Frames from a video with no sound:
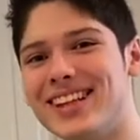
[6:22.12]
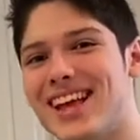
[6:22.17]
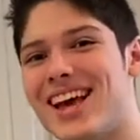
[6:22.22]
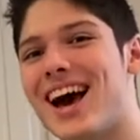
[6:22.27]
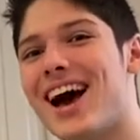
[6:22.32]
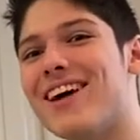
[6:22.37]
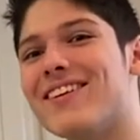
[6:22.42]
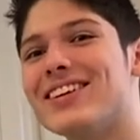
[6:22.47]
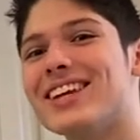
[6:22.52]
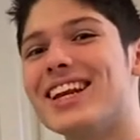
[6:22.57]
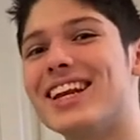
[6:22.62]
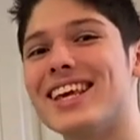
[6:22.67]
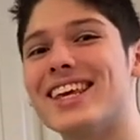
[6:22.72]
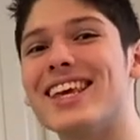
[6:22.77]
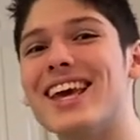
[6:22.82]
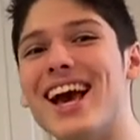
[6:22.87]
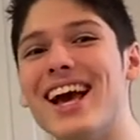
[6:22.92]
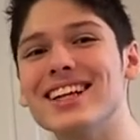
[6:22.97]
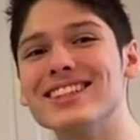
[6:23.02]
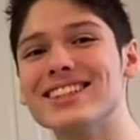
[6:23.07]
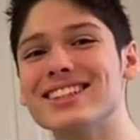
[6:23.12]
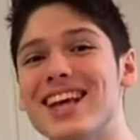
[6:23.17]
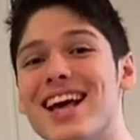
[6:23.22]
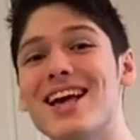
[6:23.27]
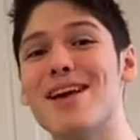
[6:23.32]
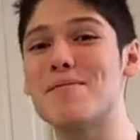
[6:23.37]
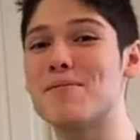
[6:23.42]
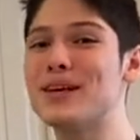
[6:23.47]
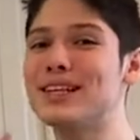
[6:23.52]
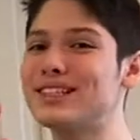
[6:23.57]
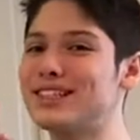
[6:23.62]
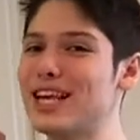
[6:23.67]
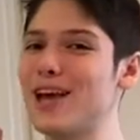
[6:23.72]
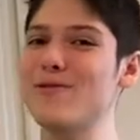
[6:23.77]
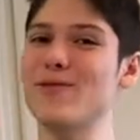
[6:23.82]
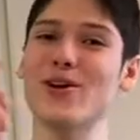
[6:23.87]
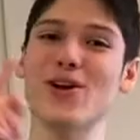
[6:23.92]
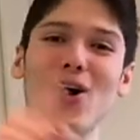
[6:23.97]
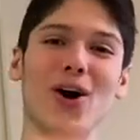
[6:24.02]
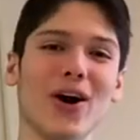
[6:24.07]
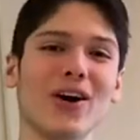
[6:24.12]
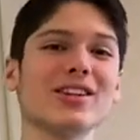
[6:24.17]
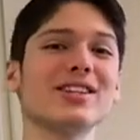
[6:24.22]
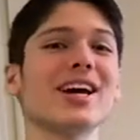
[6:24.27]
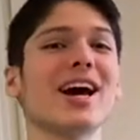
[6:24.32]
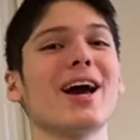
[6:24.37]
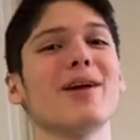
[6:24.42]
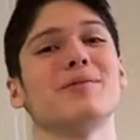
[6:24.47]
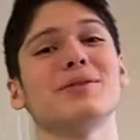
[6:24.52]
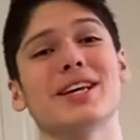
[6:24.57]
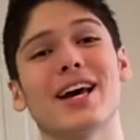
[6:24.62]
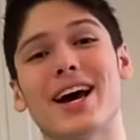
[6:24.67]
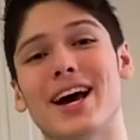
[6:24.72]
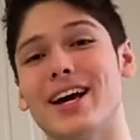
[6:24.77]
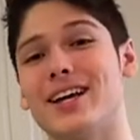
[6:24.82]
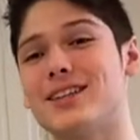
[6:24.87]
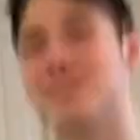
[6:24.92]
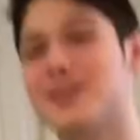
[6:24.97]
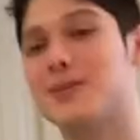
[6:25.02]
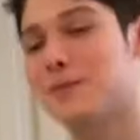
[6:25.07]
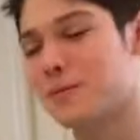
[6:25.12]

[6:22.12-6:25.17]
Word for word: I'm kidding. Yes, be safe at all times, guys.